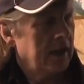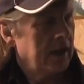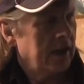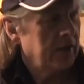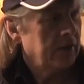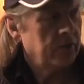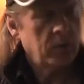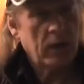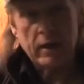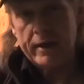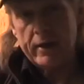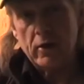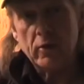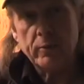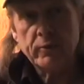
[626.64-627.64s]
And well,
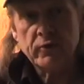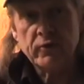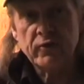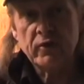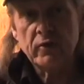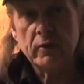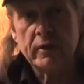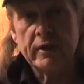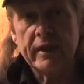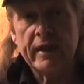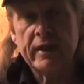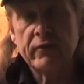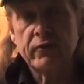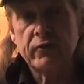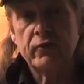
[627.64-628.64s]
I hope to see you
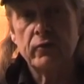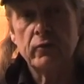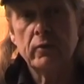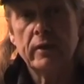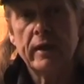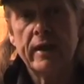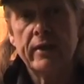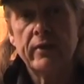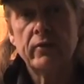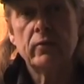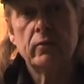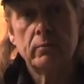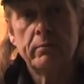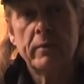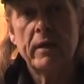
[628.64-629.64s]
again soon, and
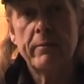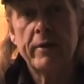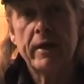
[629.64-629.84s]
bye